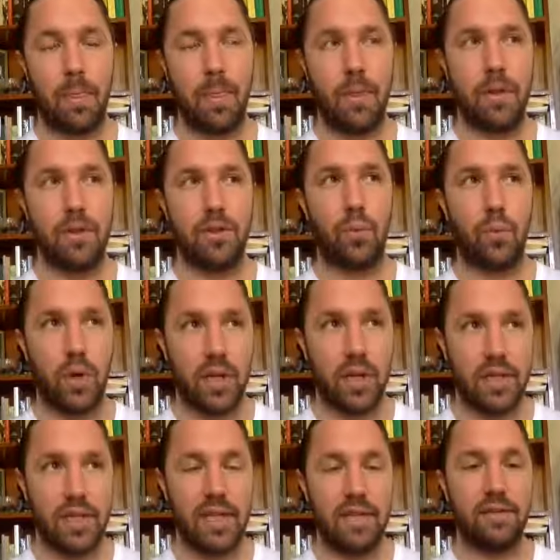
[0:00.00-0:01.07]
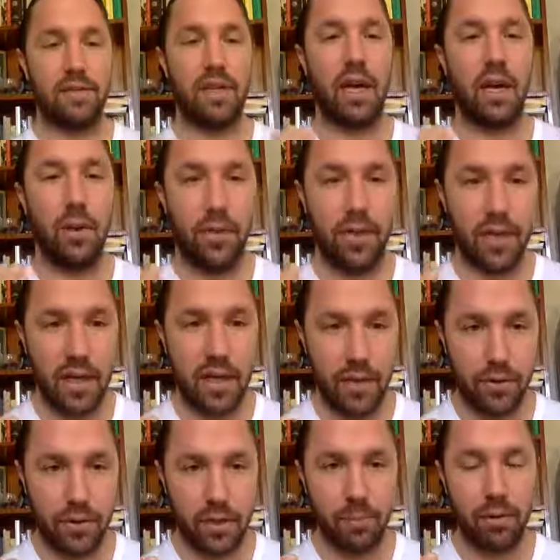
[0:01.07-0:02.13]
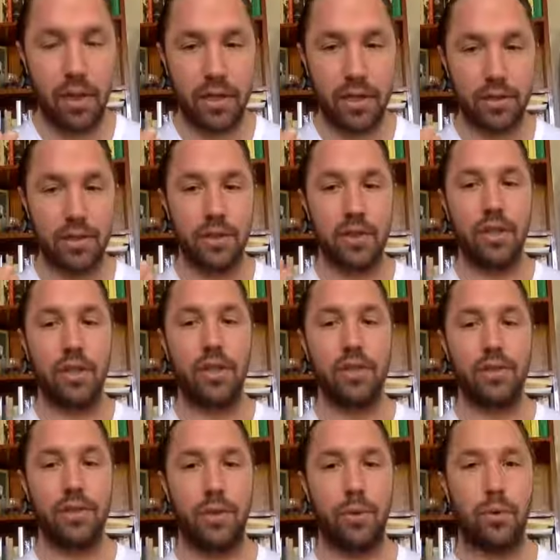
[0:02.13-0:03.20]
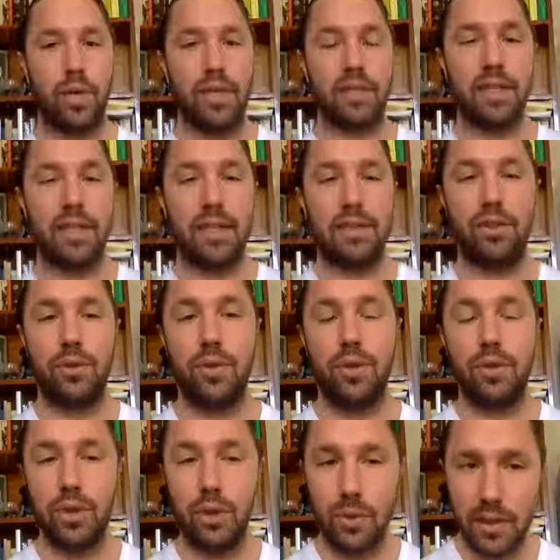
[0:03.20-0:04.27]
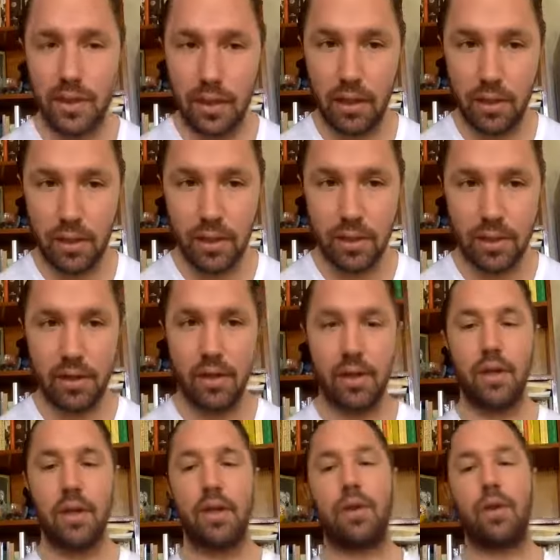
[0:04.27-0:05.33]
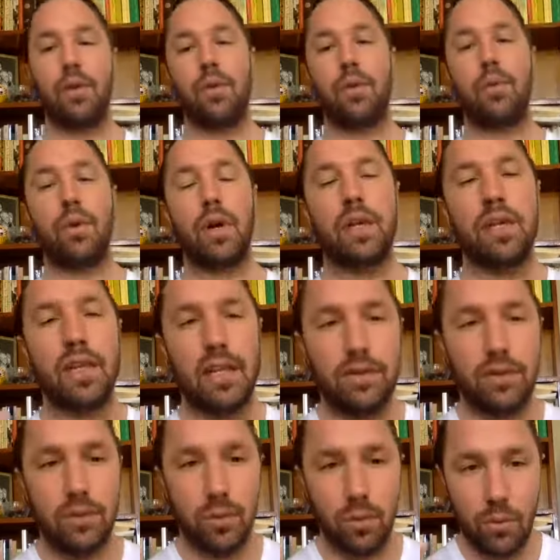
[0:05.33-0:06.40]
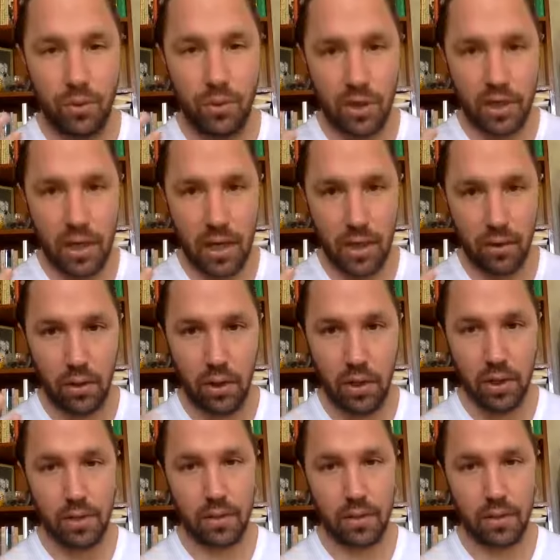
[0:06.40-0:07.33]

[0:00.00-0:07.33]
So Rakta gives a healthy color complexion. So the Rasa gives you the juicy look. The Rakta gives you your color look.